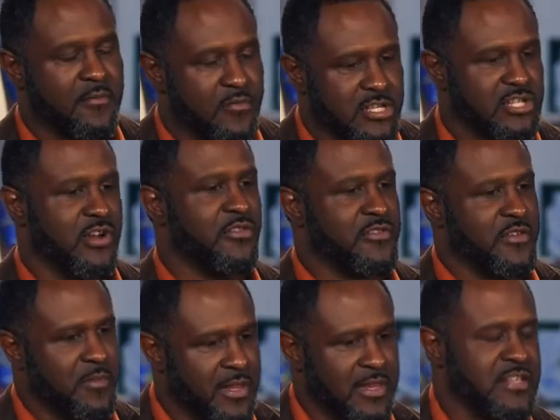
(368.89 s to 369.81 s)
which
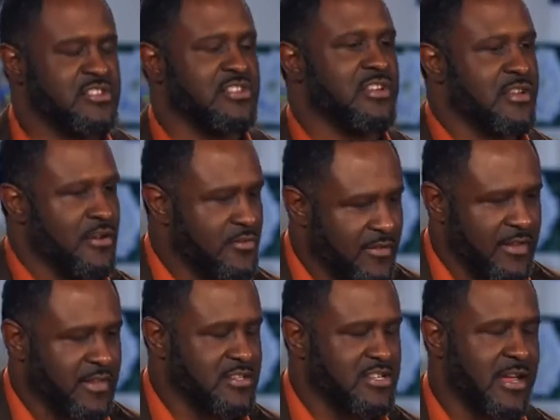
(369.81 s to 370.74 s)
ultimately should go to
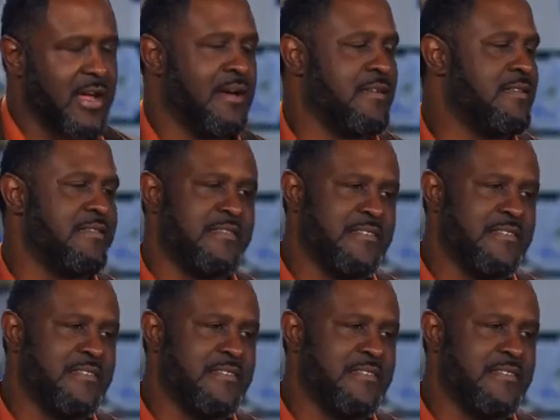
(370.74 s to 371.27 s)
the child.